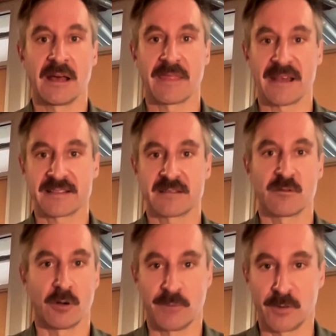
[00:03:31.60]
and that's
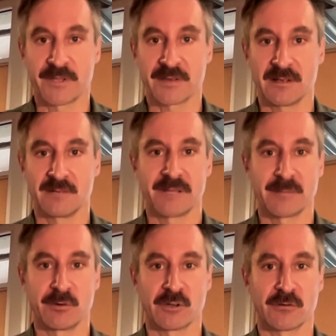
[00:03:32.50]
not popular.
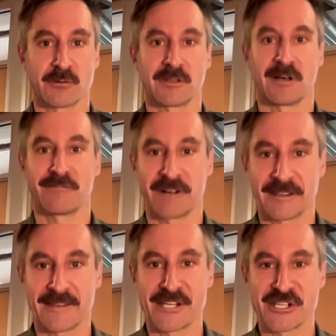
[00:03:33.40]
People don't love
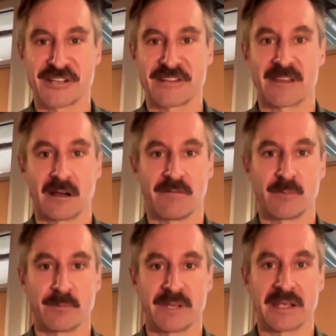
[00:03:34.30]
regulation and the
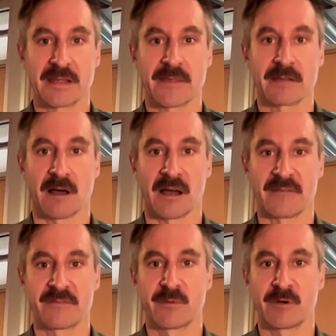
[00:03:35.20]
government being in their
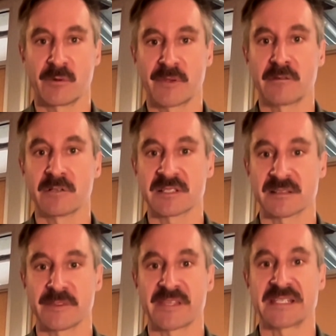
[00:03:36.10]
lives. But when we look at
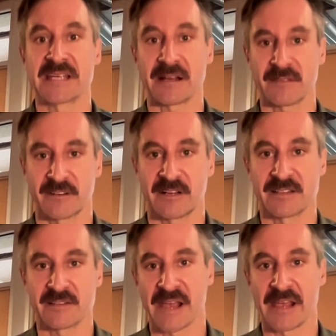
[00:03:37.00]
some of the
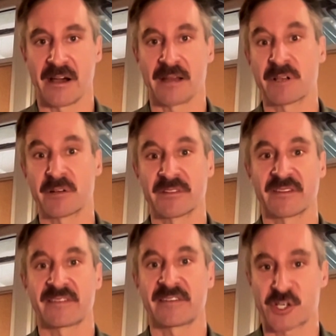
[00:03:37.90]
downsides of AI, because
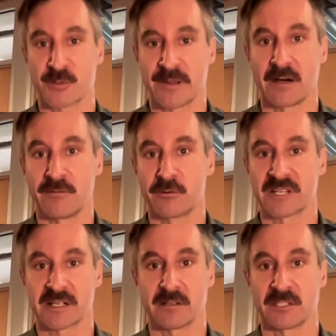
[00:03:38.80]
it's such a powerful
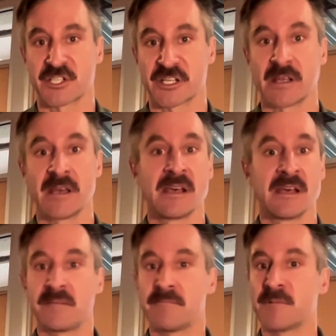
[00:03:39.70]
technology,
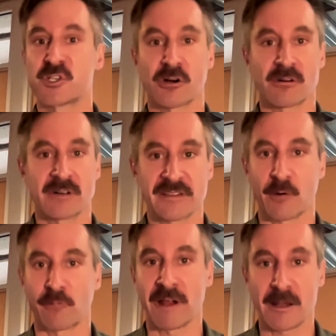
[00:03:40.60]
majorities
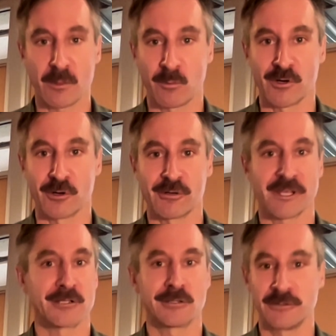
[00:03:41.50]
around the world,
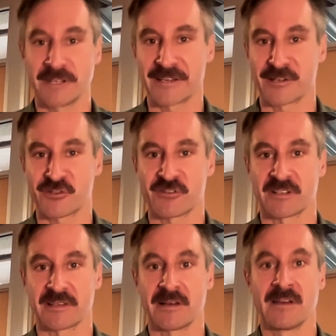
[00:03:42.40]
including in
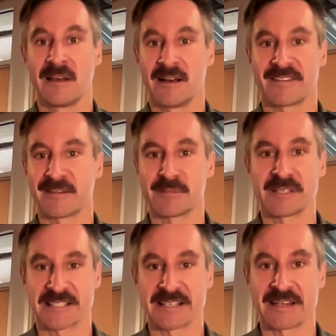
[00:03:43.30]
Australia, are
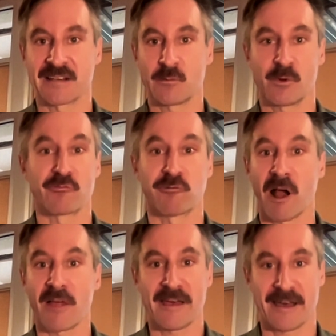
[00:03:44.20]
simply saying we'd
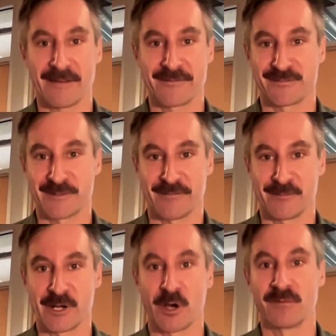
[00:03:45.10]
rather have some
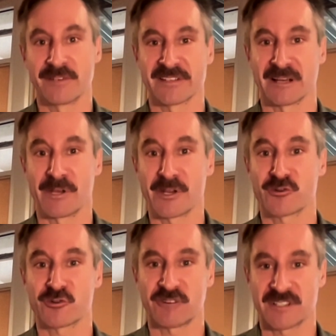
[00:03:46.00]
government oversight. We
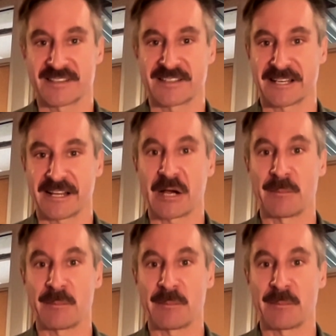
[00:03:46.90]
don't trust the tech